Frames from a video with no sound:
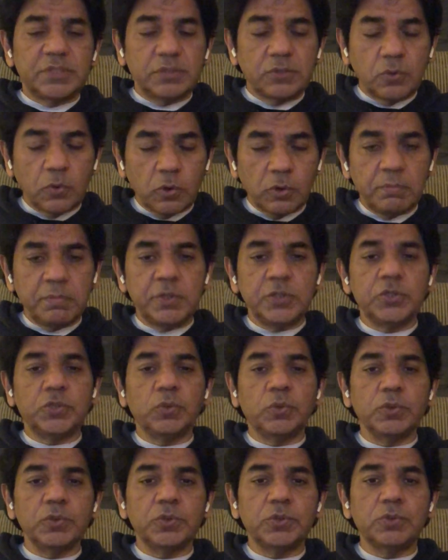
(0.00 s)
Goldman
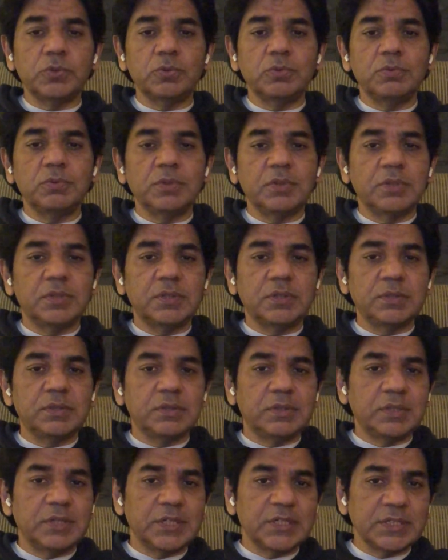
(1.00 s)
chose to
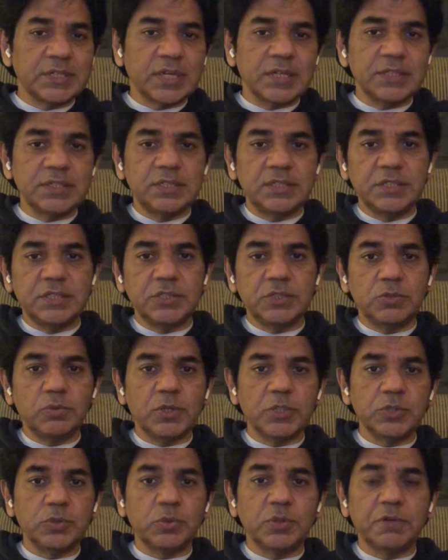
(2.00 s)
discuss these two
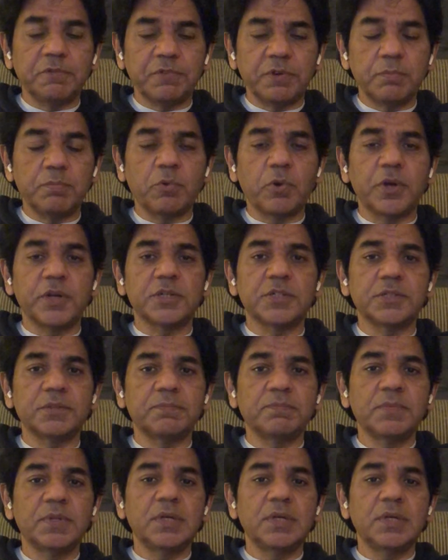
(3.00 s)
as two different points.